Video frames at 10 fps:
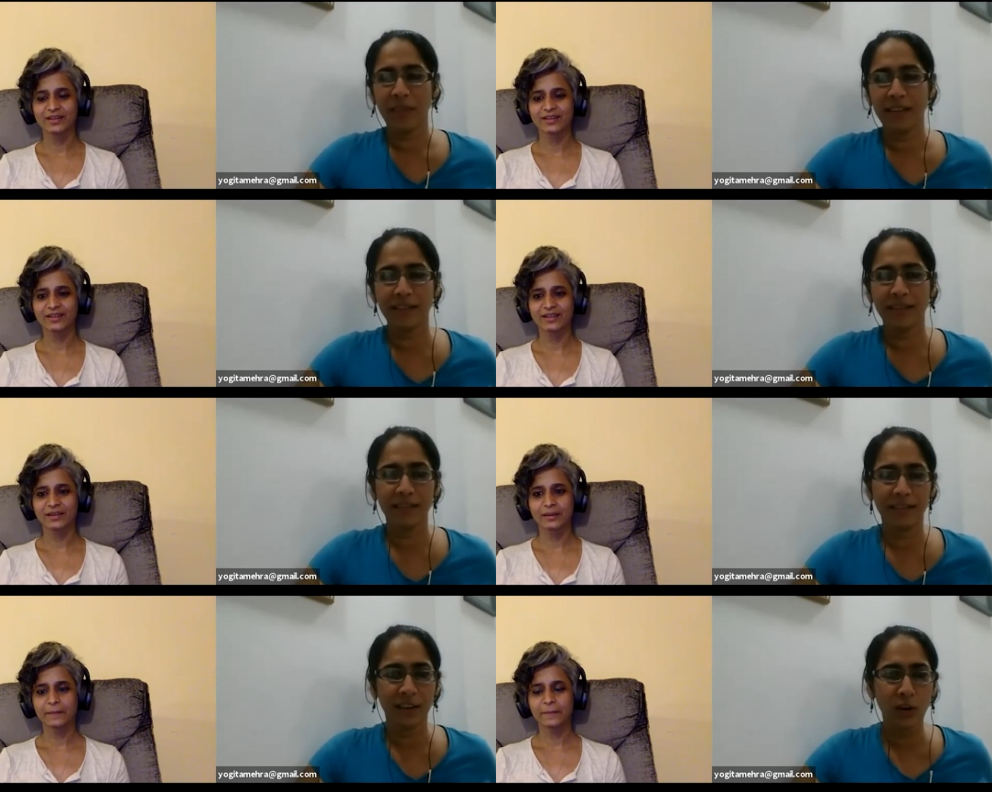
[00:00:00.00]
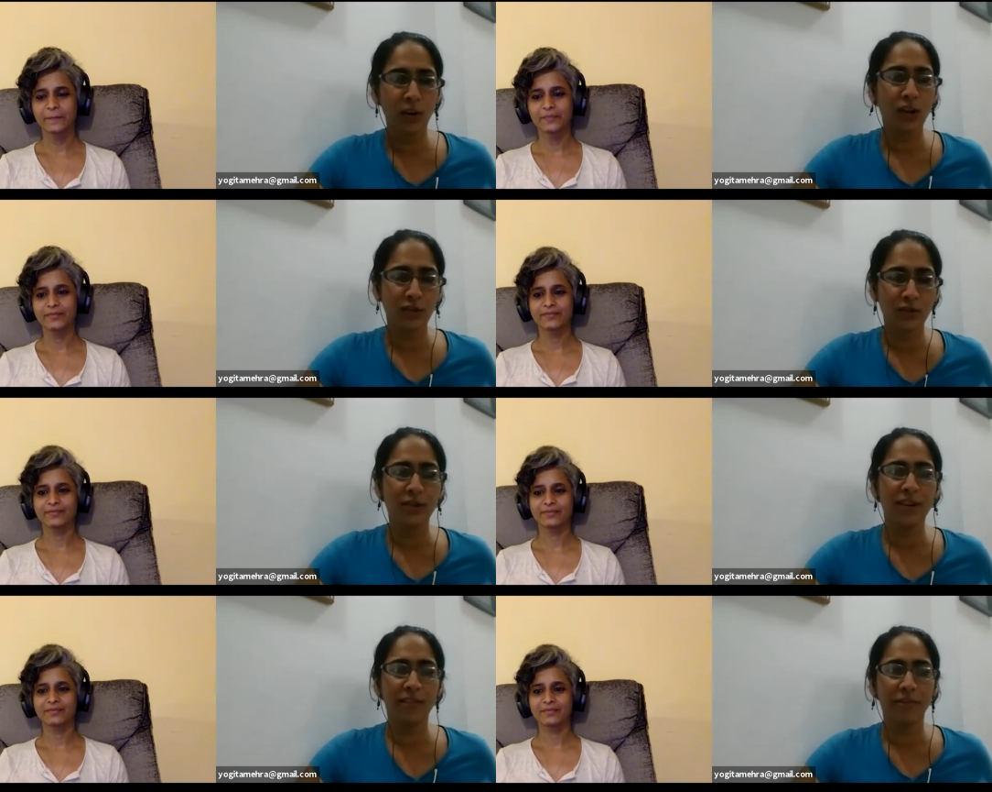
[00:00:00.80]
Speaker 1: Lots to
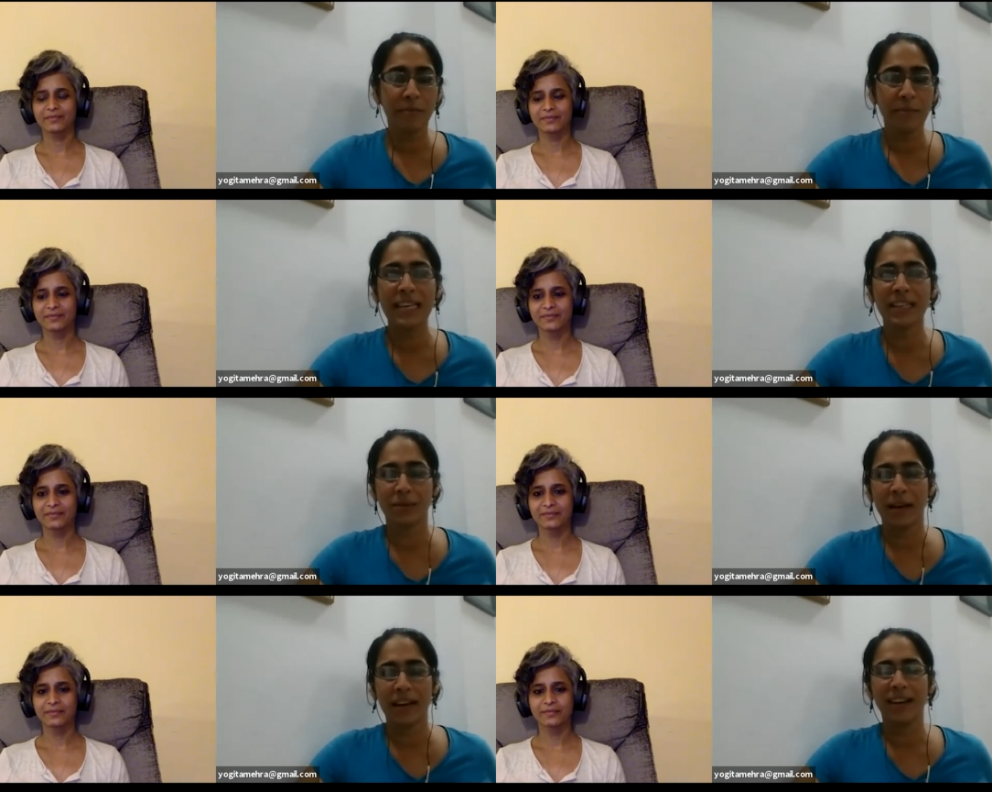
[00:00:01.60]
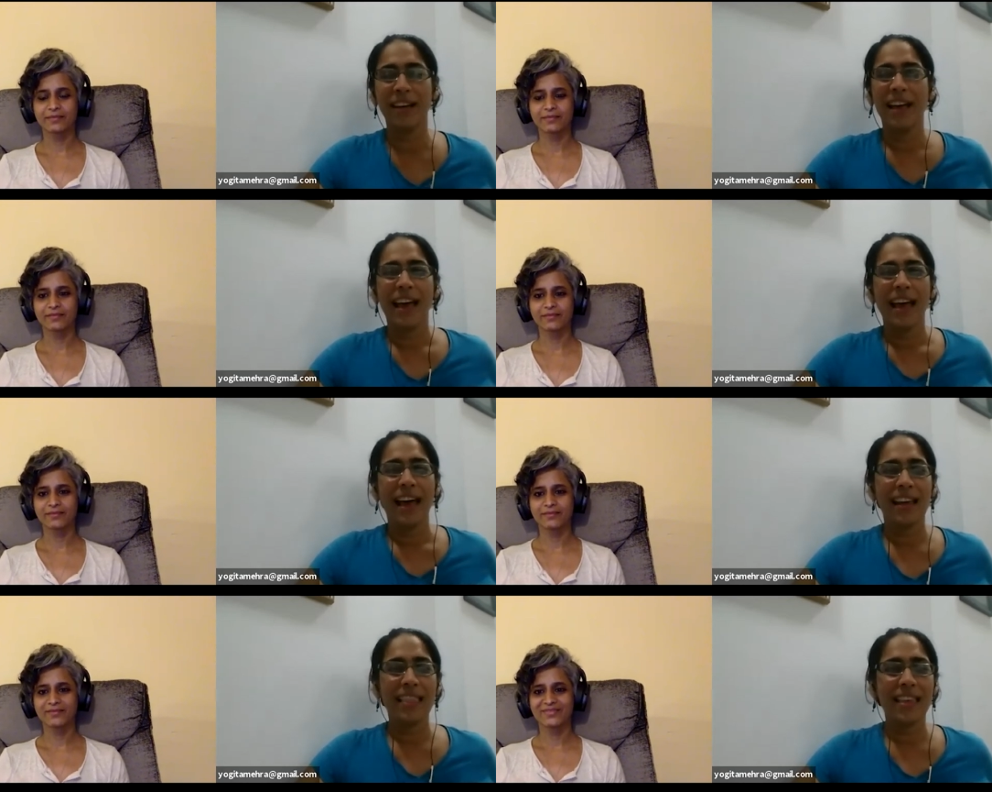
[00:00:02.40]
learn for me as well.
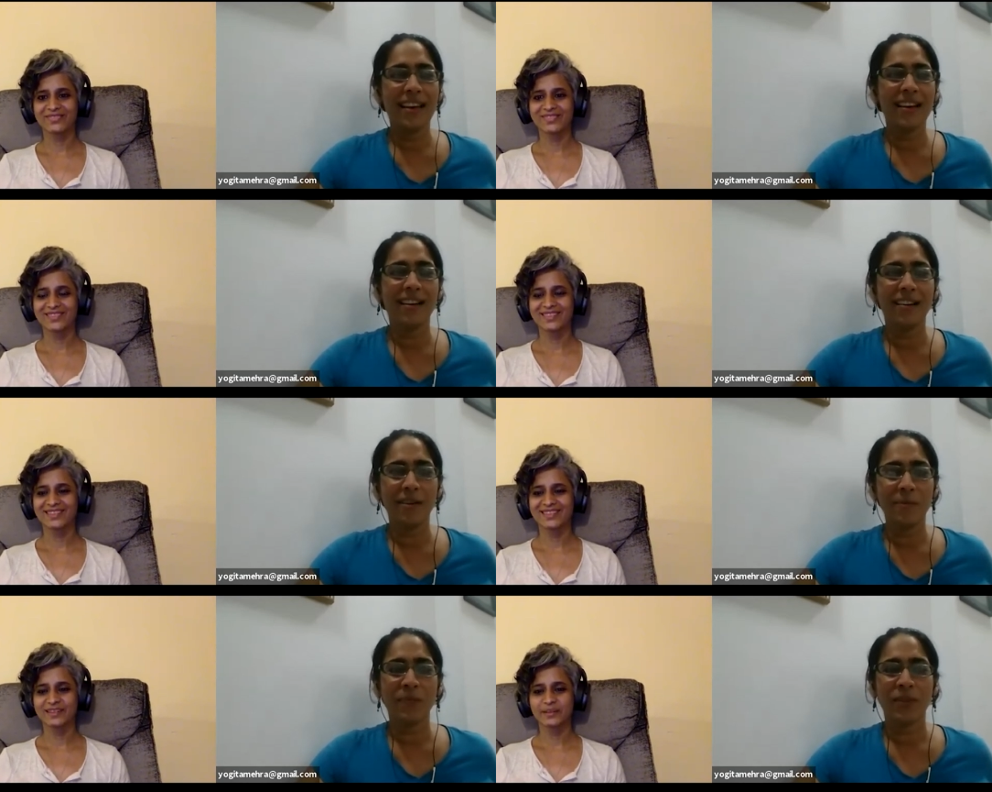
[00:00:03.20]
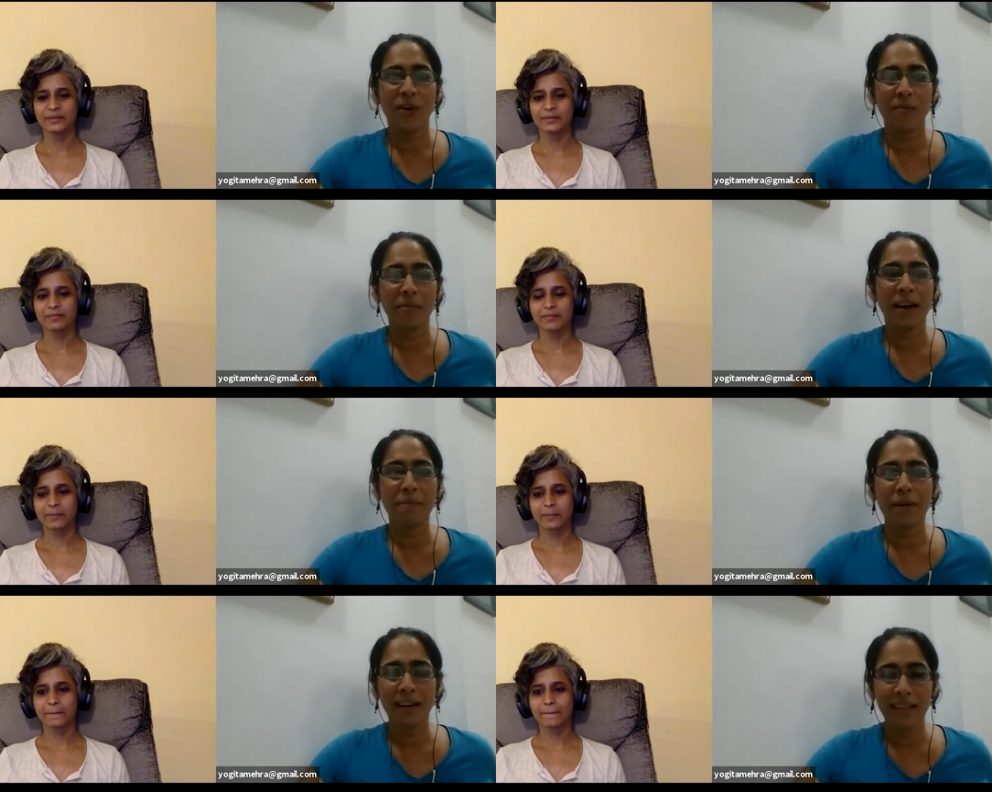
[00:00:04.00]
And I think on my
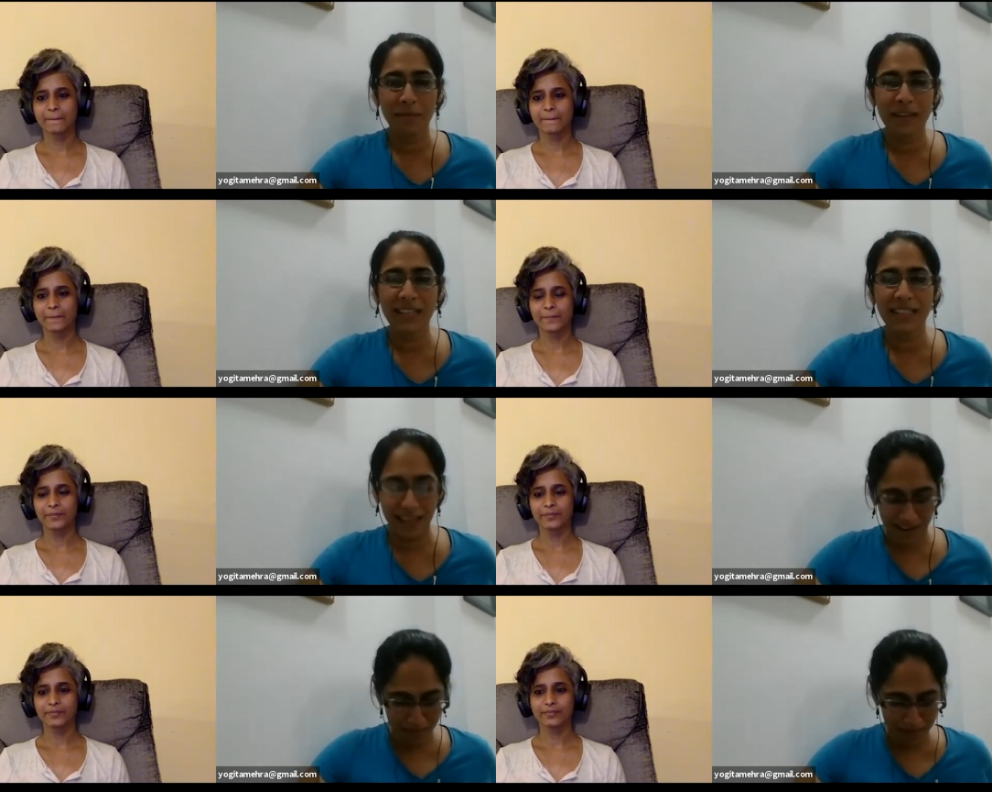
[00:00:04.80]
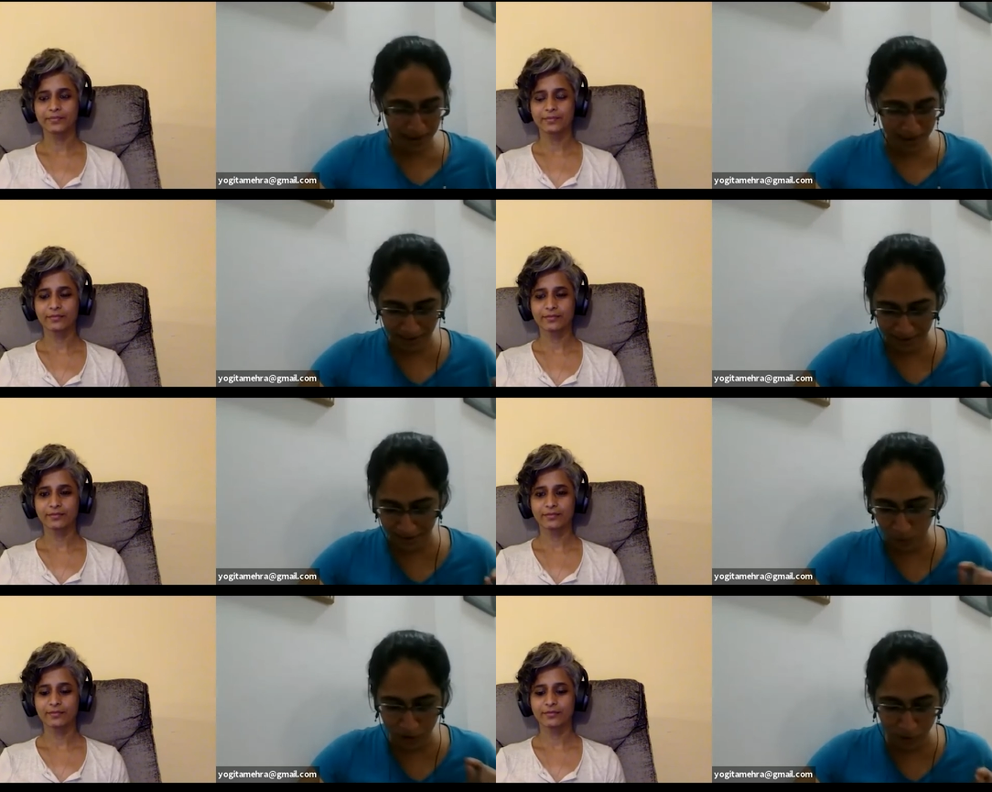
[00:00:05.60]
part, the biggest takeaway, I
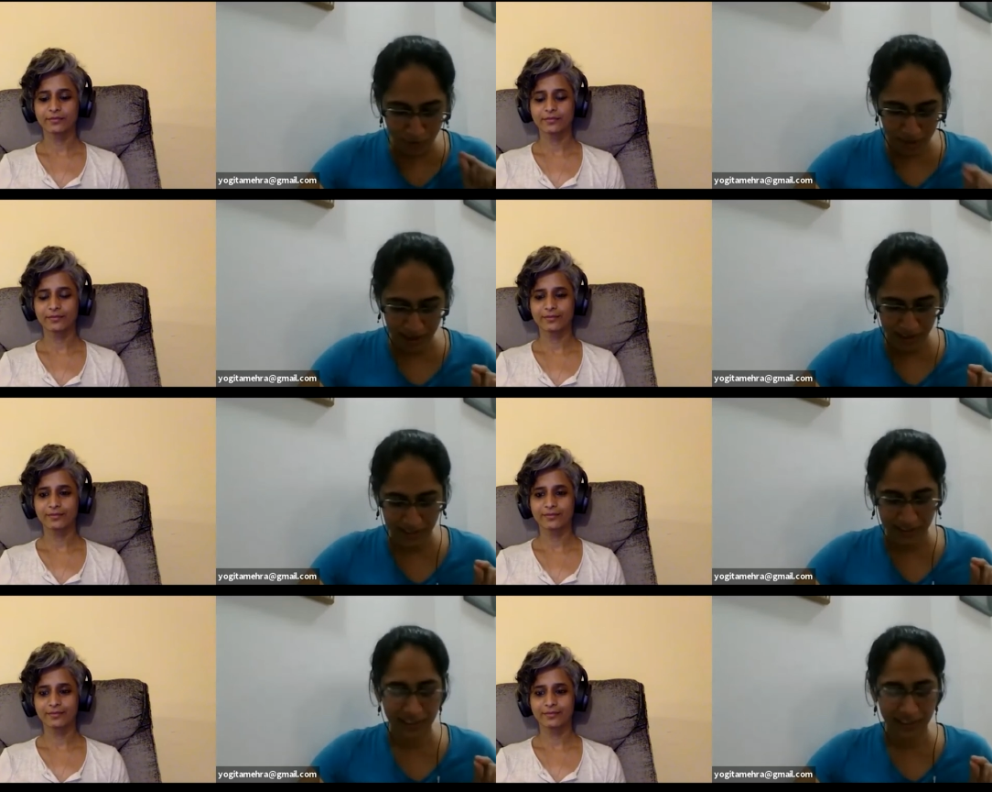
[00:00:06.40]
noted two things.